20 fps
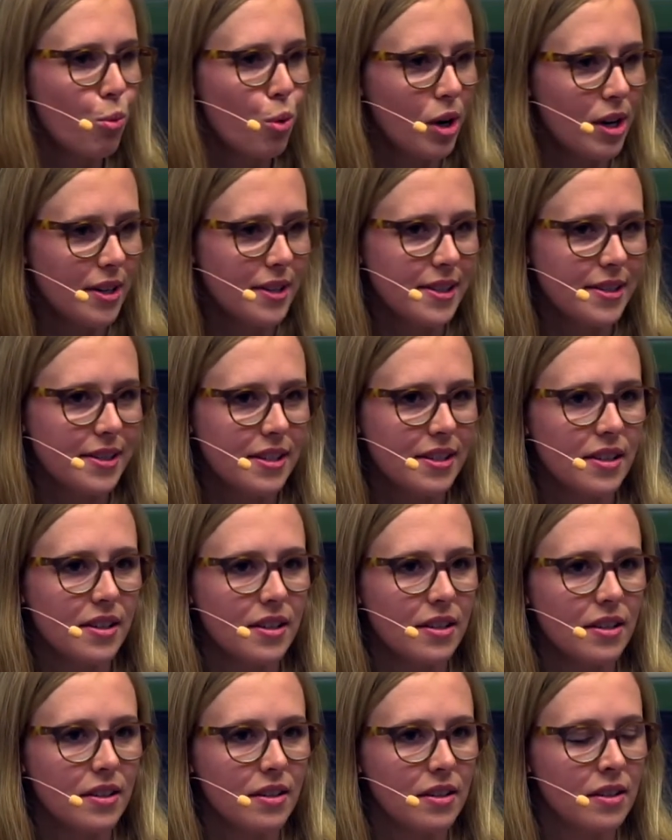was
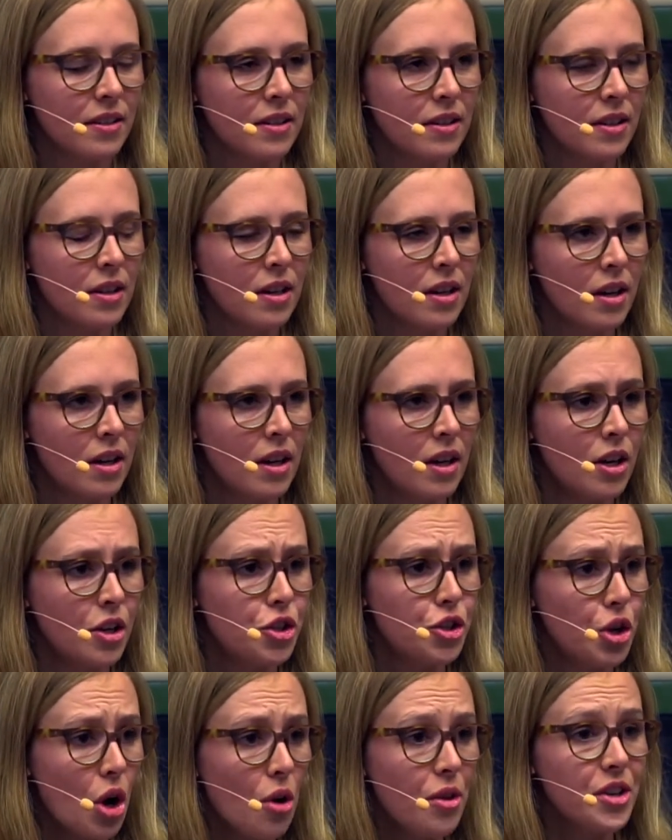
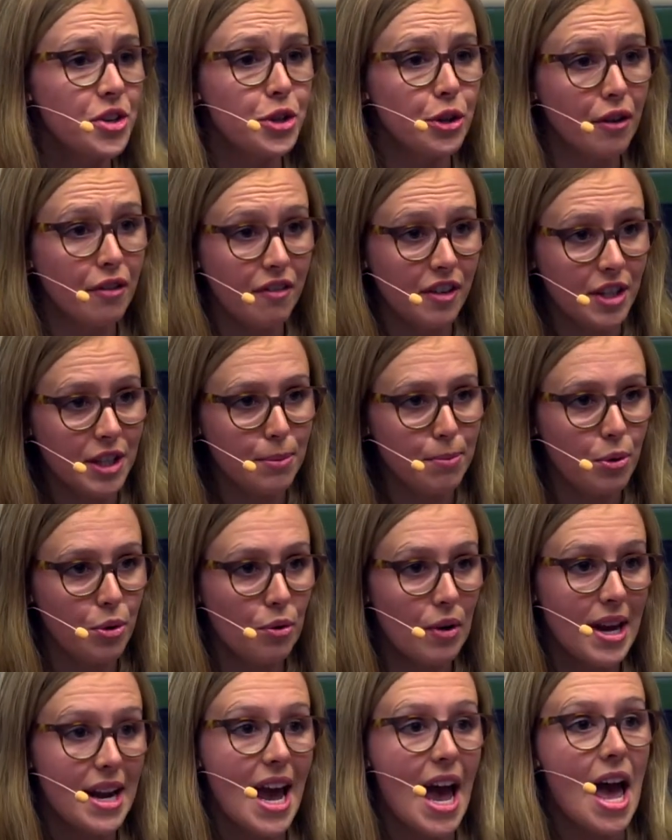Show that you're
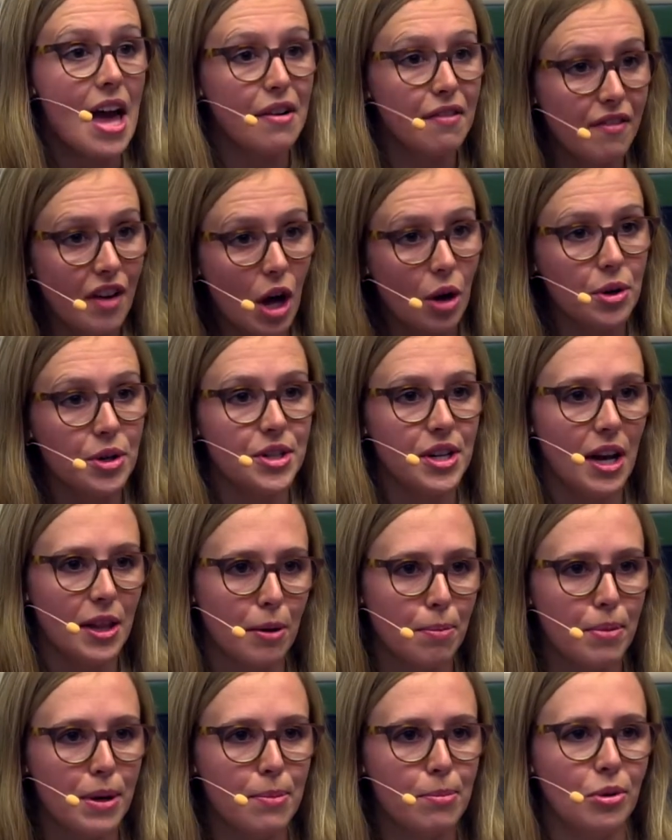visible and add value to
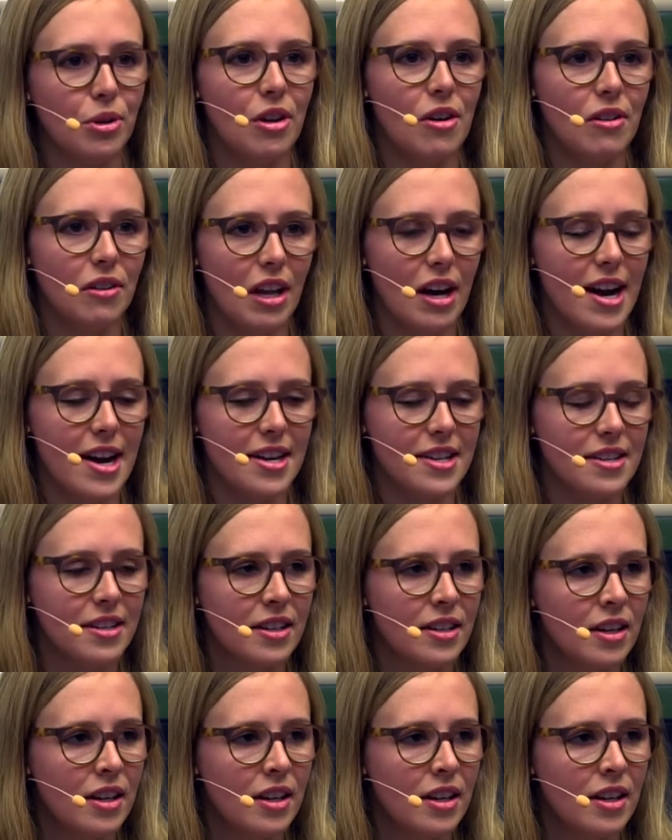other people online.